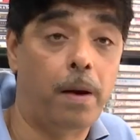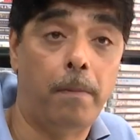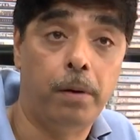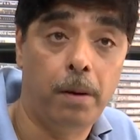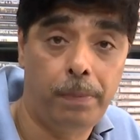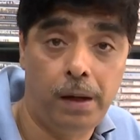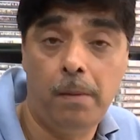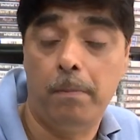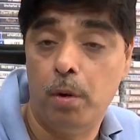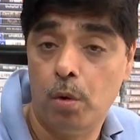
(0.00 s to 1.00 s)
irukka? No,
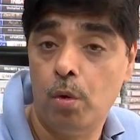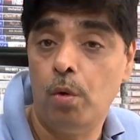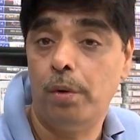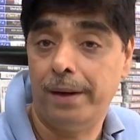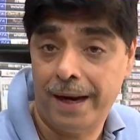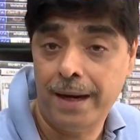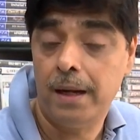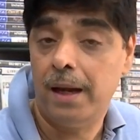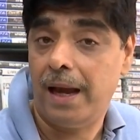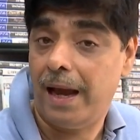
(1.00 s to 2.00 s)
purple, blue,
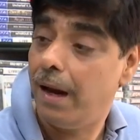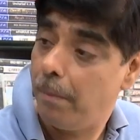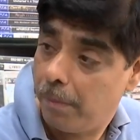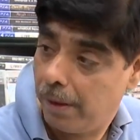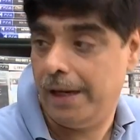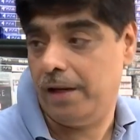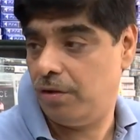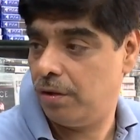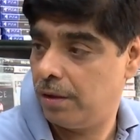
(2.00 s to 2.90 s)
red and grayish.